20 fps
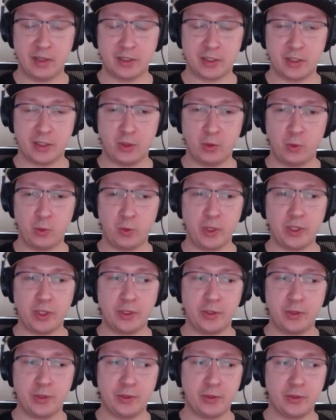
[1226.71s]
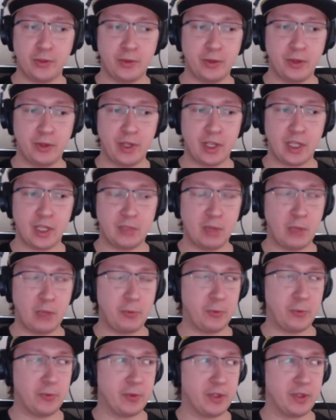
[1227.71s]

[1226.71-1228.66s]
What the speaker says: So when you come up